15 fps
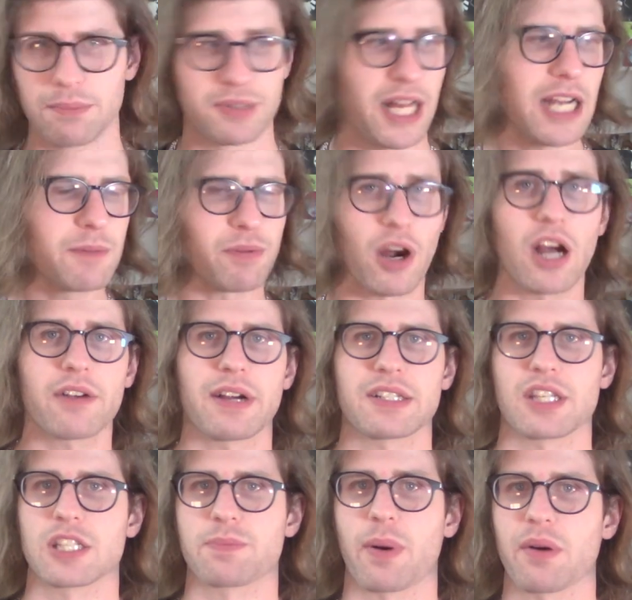Blind
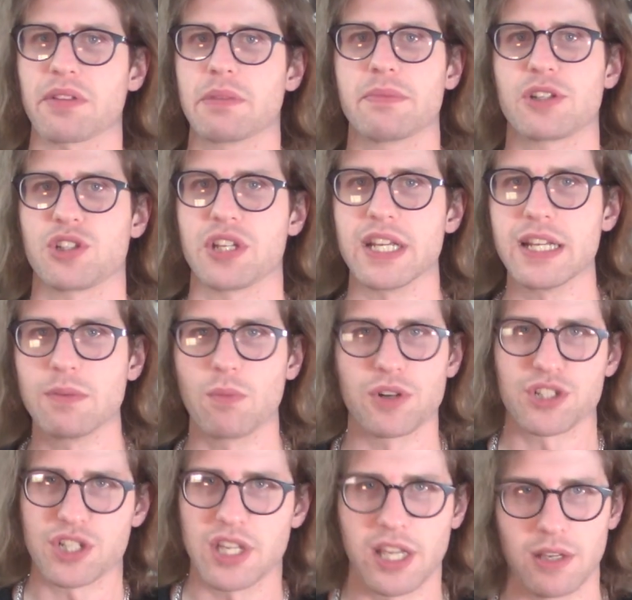progress is part of the machine
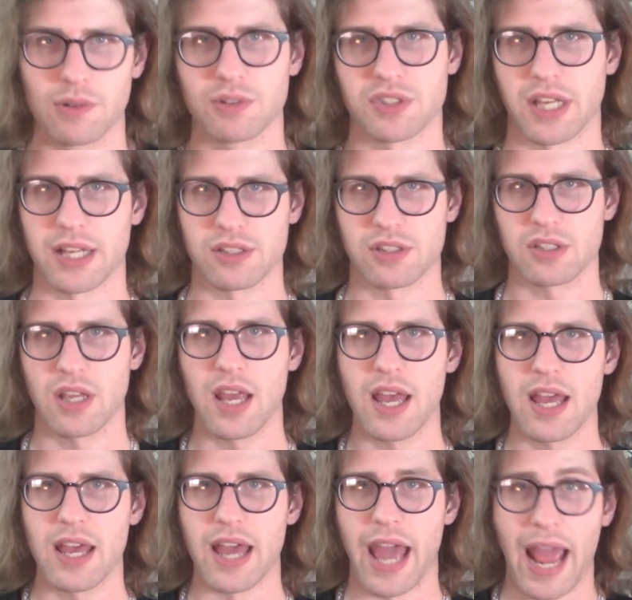which kills us,
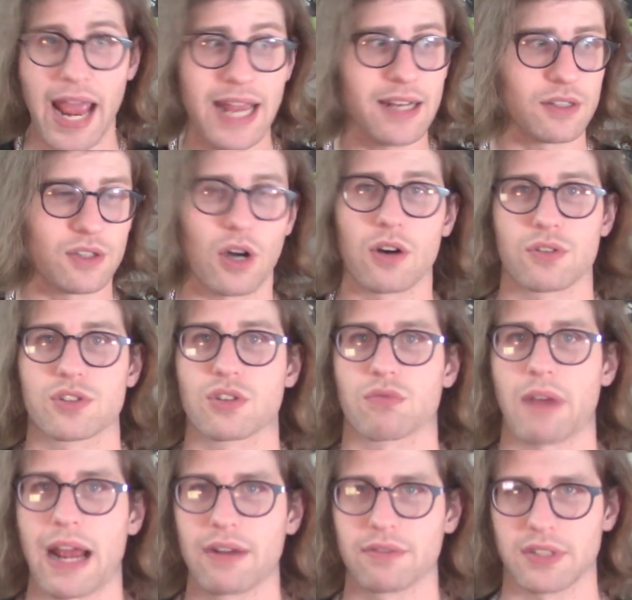and our
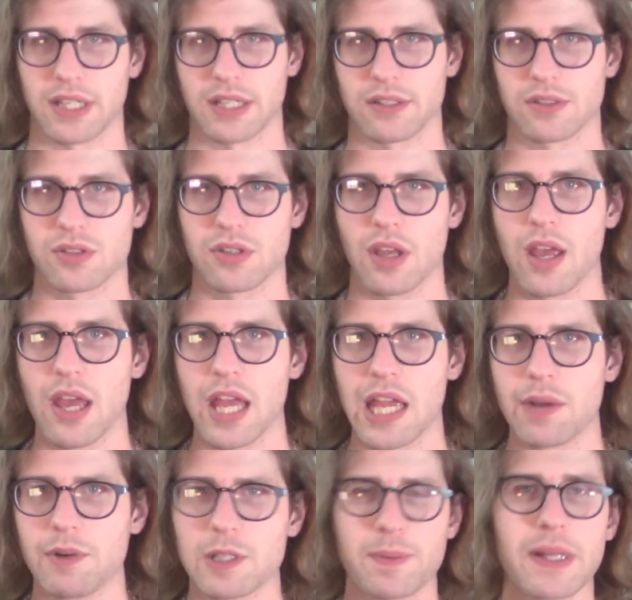surroundings.
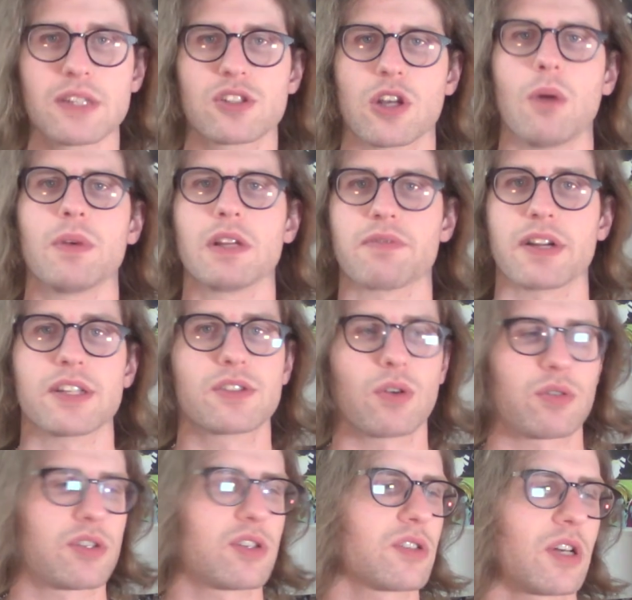We spend so many
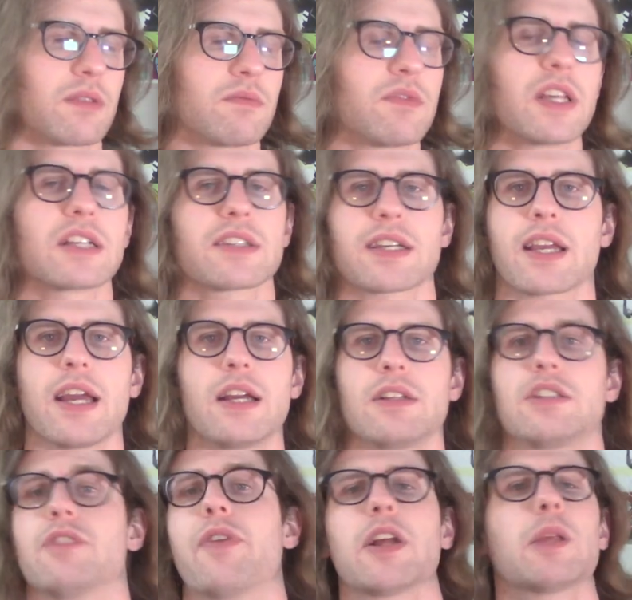resources on things like
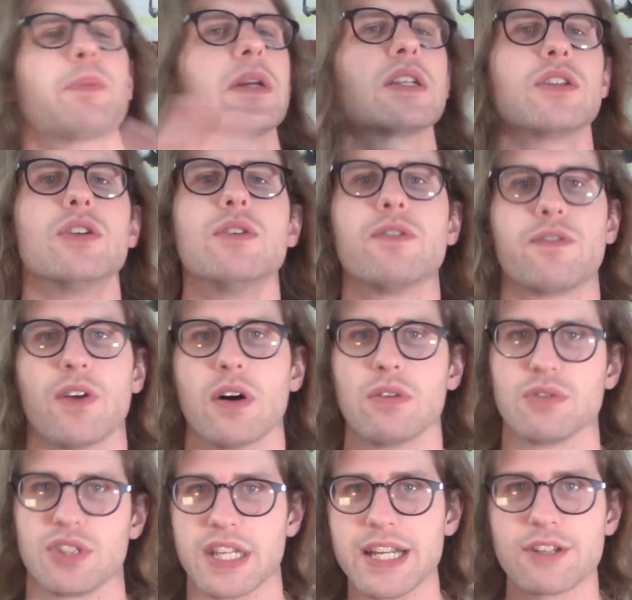developing new
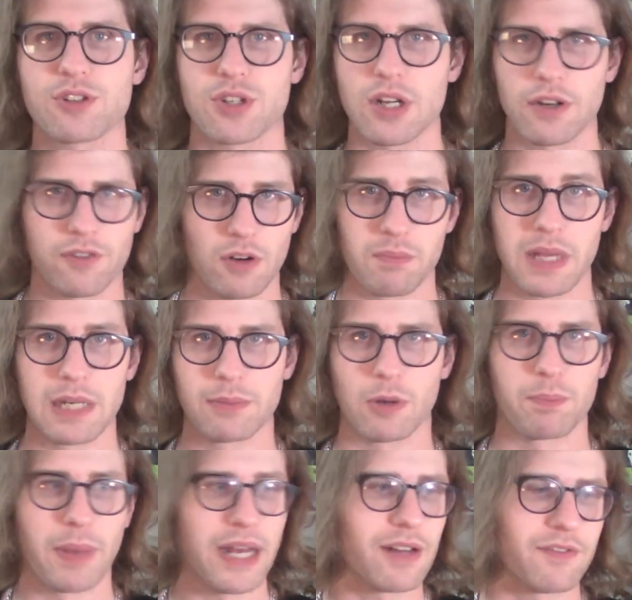phones each year for minimal
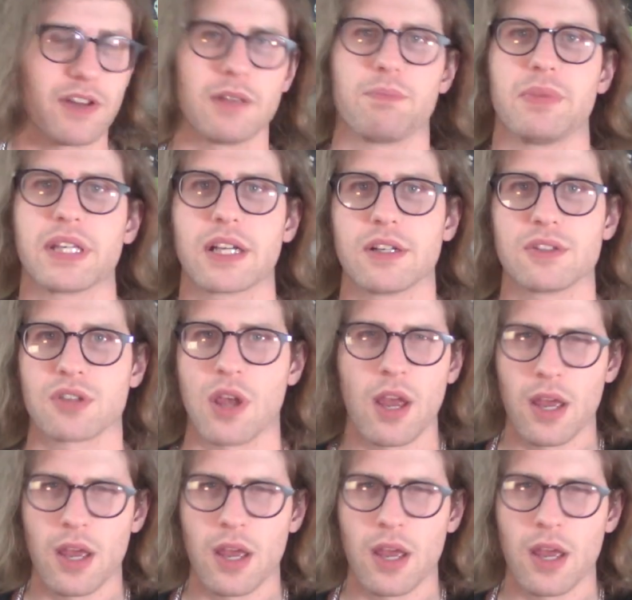benefit because